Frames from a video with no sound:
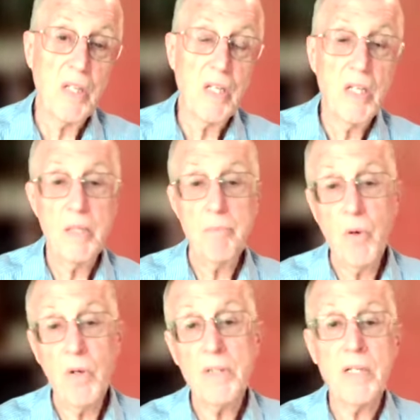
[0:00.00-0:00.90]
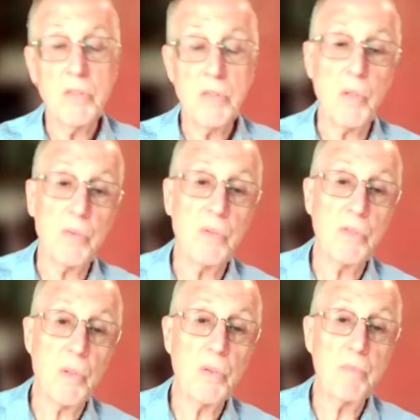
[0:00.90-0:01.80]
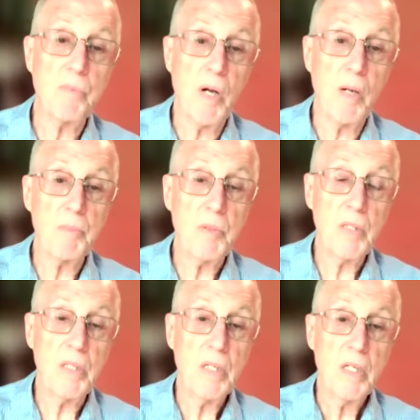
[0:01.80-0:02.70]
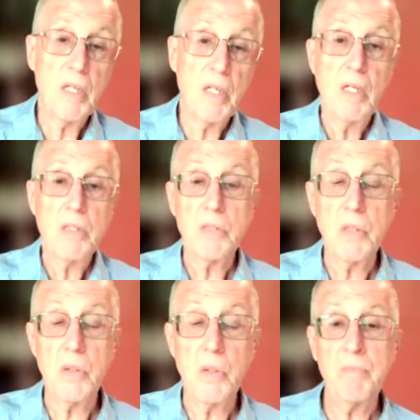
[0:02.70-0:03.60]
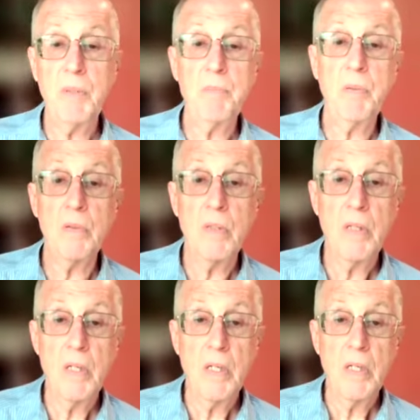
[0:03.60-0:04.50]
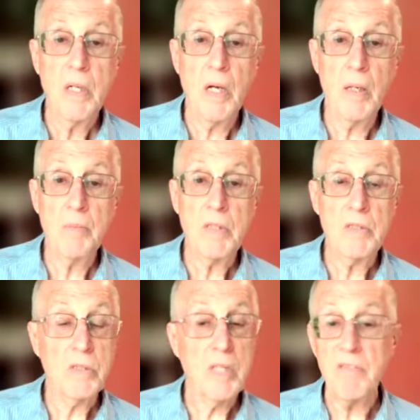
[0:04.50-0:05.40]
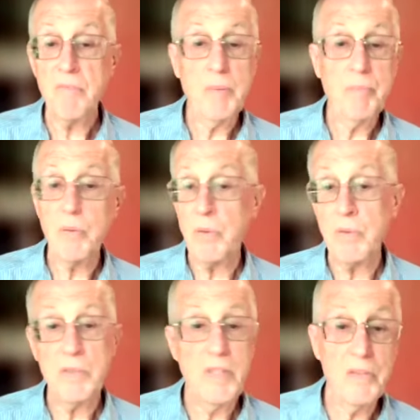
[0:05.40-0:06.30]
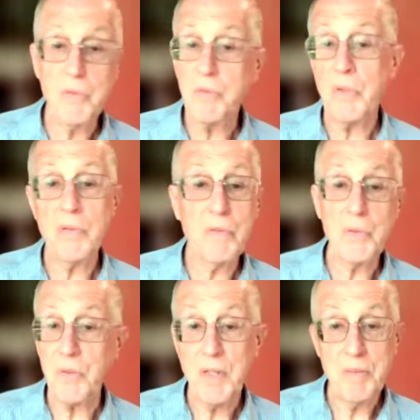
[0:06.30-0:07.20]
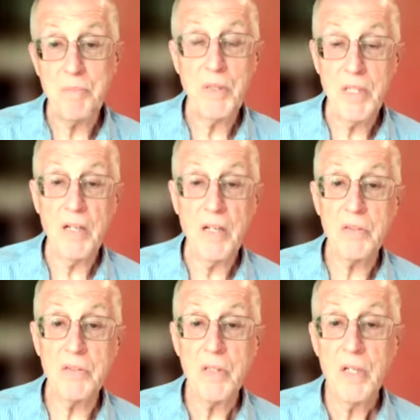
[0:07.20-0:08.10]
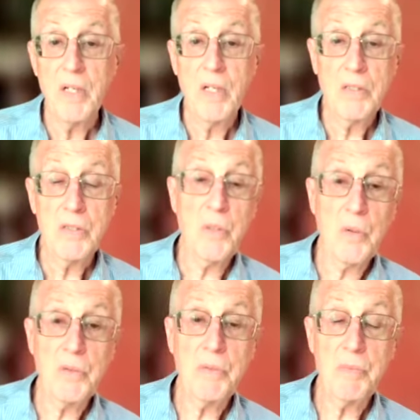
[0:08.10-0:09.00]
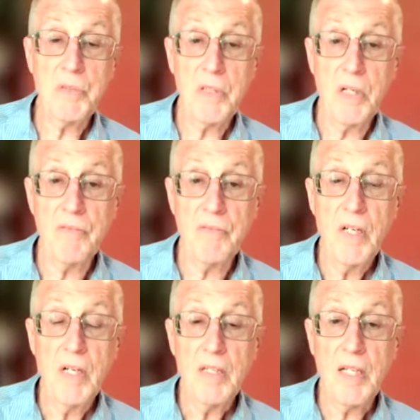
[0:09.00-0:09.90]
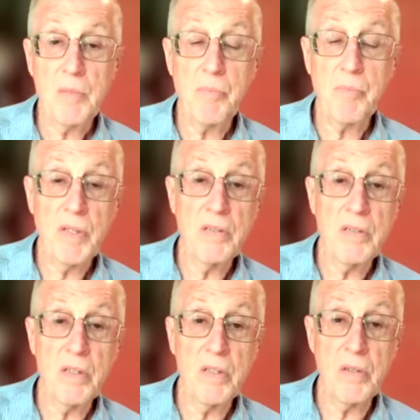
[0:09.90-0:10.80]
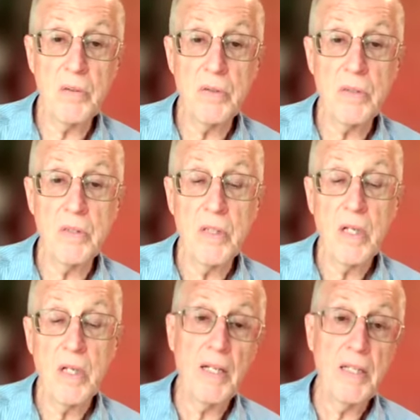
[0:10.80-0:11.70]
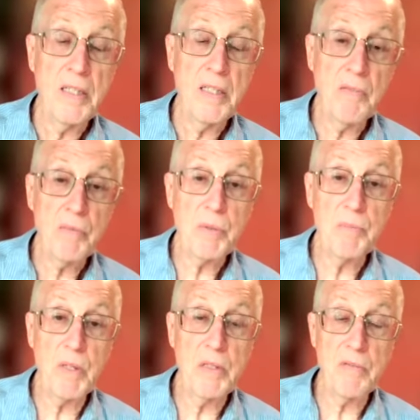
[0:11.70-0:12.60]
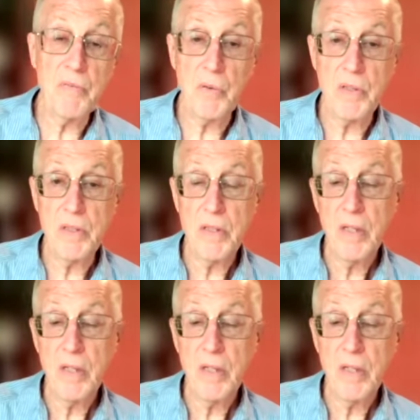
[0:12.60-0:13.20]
He bought and sold stolen property. So if people, enslaved people or indentured servants or anybody else stole some stuff, they could bring it to Hewson and he'd give them some money for it.